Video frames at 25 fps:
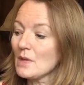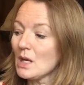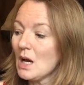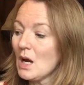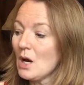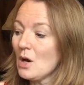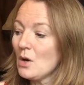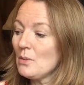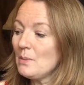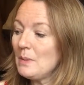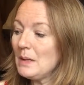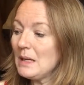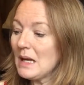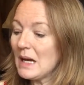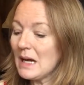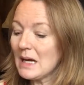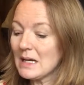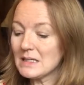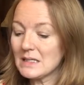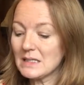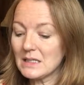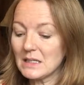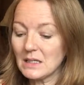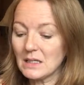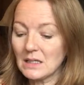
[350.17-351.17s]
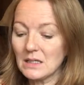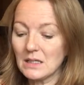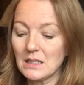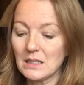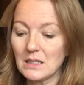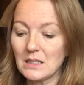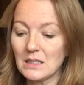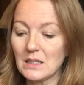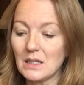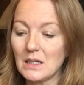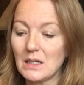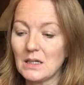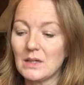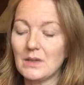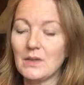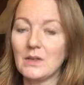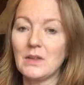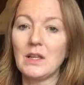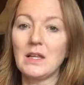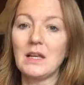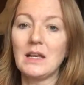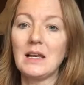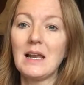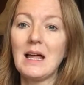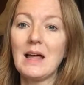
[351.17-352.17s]
I'll be adding
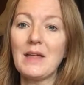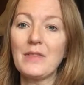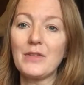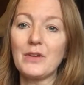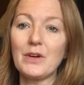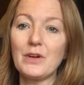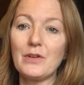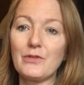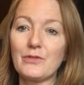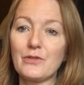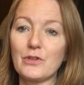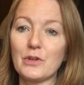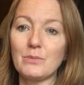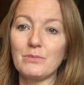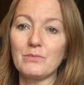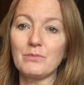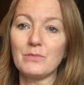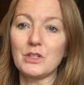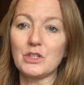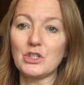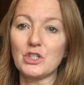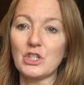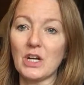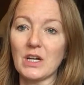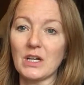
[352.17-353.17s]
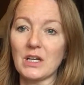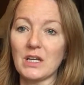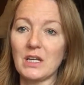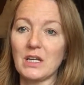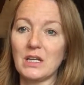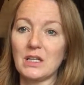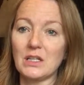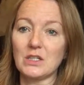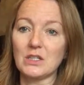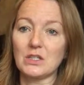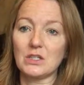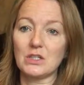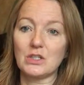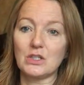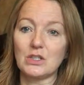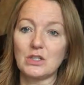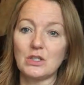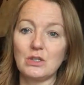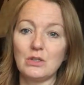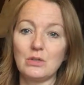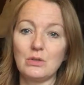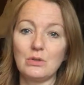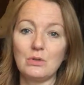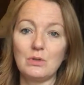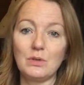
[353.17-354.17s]
the leather from the jacket
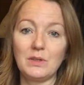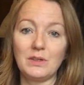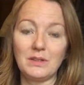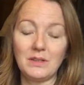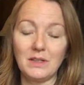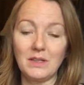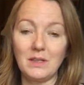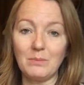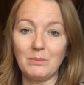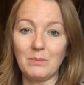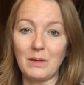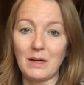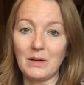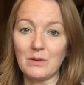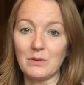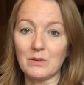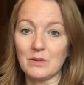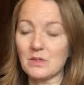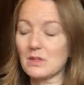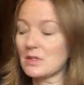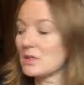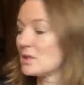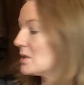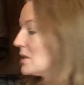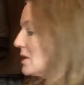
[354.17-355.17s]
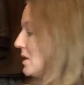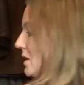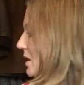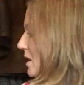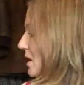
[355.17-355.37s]
to seat belt